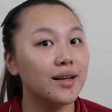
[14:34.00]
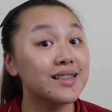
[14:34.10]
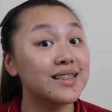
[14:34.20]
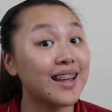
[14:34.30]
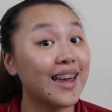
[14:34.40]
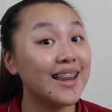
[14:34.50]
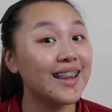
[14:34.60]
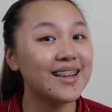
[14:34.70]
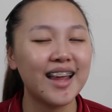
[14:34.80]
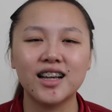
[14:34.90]

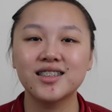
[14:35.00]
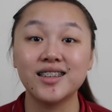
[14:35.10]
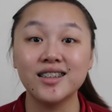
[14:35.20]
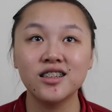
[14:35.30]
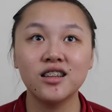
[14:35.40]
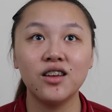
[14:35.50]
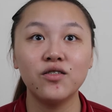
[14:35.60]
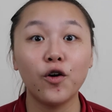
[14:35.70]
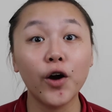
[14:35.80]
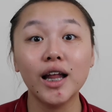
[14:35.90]
skin, like sensitive
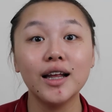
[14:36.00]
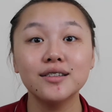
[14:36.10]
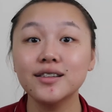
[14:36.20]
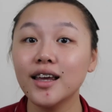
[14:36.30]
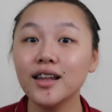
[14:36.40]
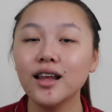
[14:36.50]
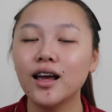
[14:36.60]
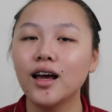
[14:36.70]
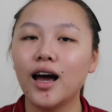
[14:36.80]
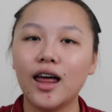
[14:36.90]
oily skin,
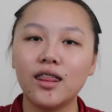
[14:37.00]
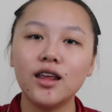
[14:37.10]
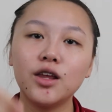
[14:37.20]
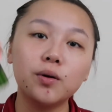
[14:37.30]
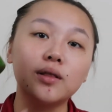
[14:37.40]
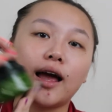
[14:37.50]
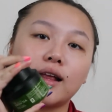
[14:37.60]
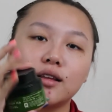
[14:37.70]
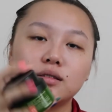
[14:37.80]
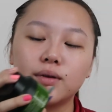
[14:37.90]
I think you will
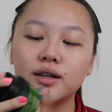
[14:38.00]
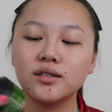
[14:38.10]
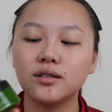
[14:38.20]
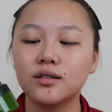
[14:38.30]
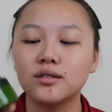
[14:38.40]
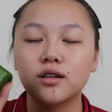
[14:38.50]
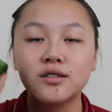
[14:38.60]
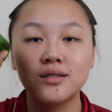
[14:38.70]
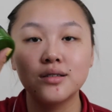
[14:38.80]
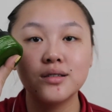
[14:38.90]
like this because the
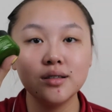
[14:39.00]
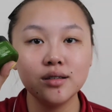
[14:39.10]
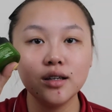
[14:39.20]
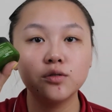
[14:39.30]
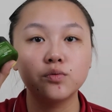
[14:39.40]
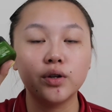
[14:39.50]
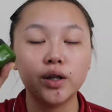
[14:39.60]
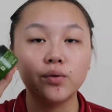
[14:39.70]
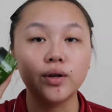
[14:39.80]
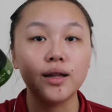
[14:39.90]
consistency is
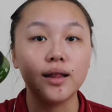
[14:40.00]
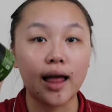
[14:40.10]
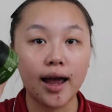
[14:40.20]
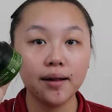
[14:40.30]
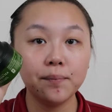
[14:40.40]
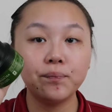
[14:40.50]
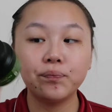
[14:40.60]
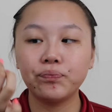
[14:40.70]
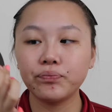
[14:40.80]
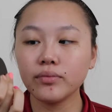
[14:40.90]
really light,
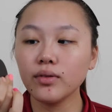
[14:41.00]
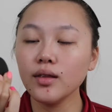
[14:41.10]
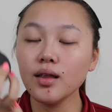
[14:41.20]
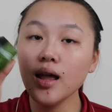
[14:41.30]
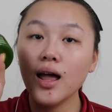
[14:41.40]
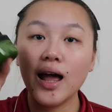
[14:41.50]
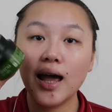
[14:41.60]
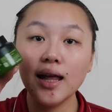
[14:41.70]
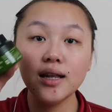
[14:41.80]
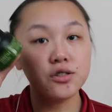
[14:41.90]

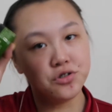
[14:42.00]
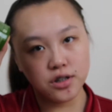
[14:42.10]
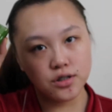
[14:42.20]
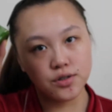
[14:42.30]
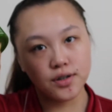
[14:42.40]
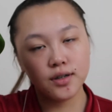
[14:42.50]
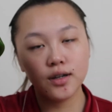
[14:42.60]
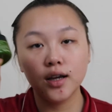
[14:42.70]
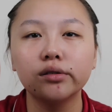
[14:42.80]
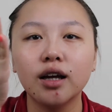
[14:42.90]
and it's drugstore.
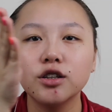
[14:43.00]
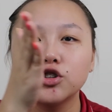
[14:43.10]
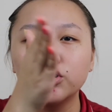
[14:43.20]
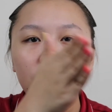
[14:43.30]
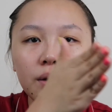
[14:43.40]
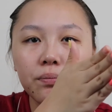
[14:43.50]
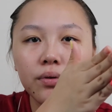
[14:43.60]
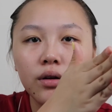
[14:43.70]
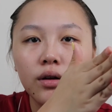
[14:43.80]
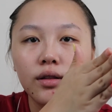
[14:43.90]
It's not cheap
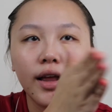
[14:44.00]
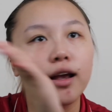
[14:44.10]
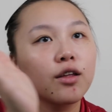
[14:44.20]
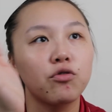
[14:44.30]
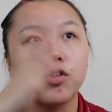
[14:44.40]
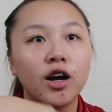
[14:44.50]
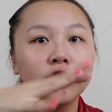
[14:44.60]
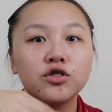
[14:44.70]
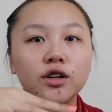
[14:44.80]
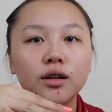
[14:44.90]
like
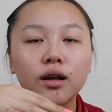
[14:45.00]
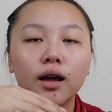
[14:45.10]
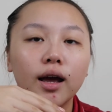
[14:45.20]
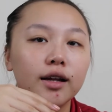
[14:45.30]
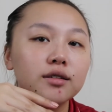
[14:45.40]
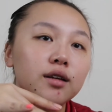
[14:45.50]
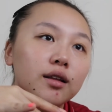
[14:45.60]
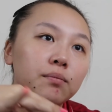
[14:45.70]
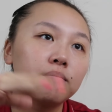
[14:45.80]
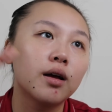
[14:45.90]
300, and it's
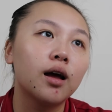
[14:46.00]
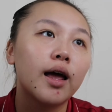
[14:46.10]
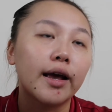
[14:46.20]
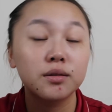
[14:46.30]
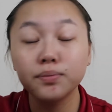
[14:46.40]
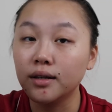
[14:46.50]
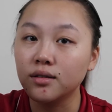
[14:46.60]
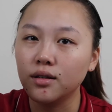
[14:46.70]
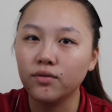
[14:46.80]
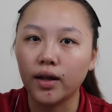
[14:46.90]
not
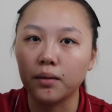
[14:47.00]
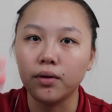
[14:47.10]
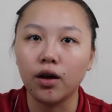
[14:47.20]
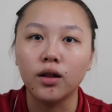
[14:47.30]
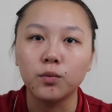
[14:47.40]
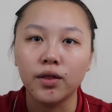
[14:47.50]
expensive like beyond